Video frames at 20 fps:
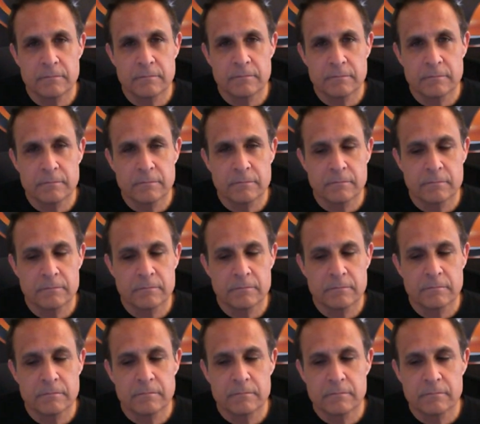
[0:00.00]

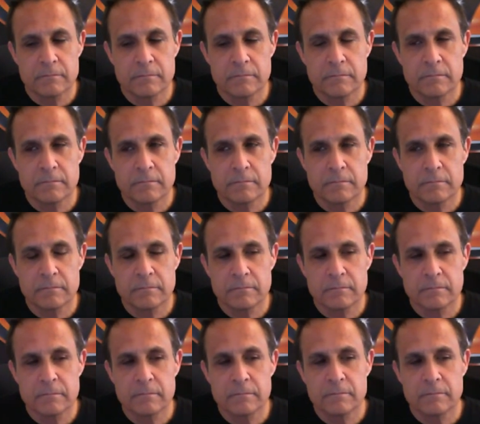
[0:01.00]

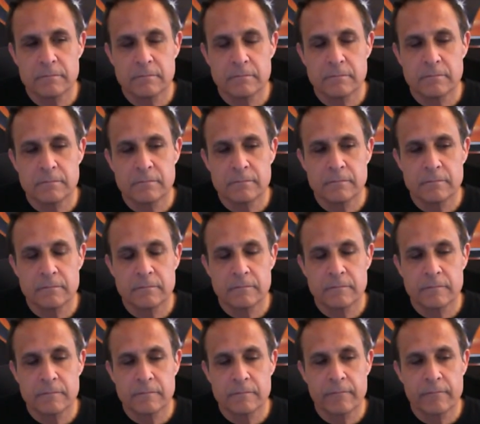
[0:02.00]

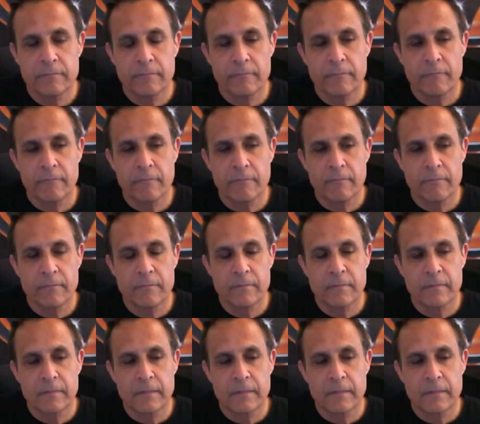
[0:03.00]
(silent)